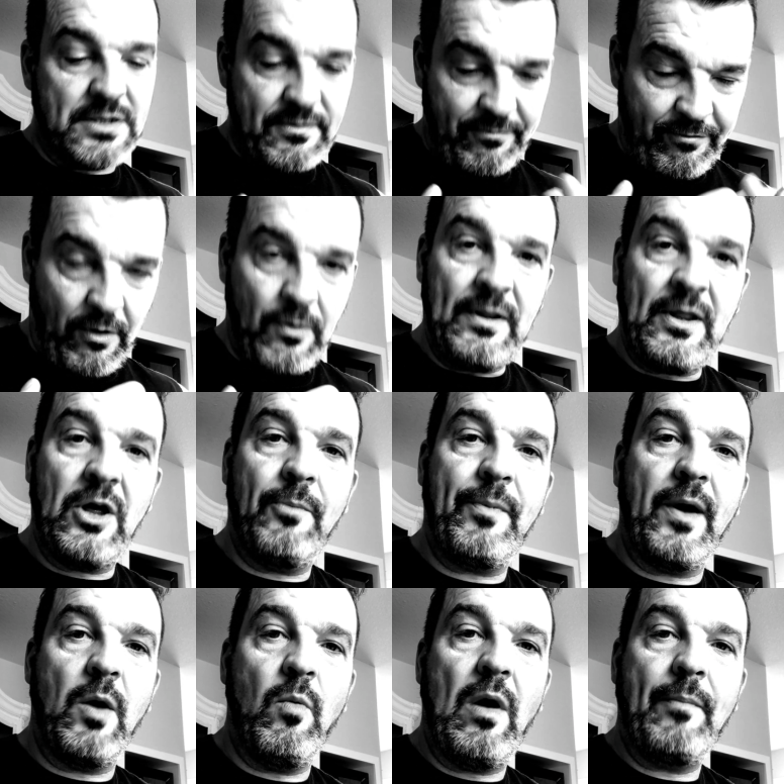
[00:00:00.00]
throw a little
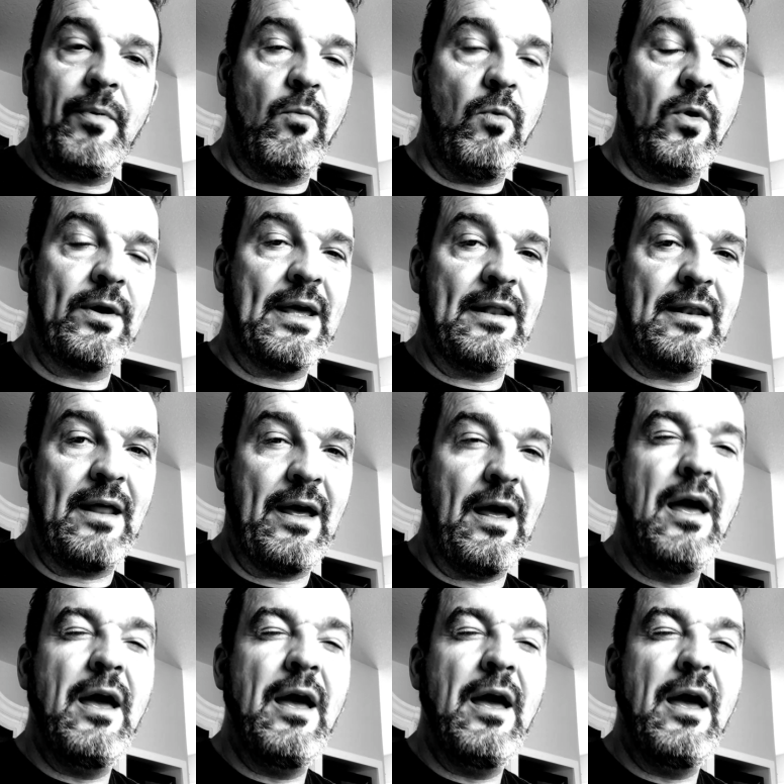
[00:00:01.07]
bit of weapon work in there,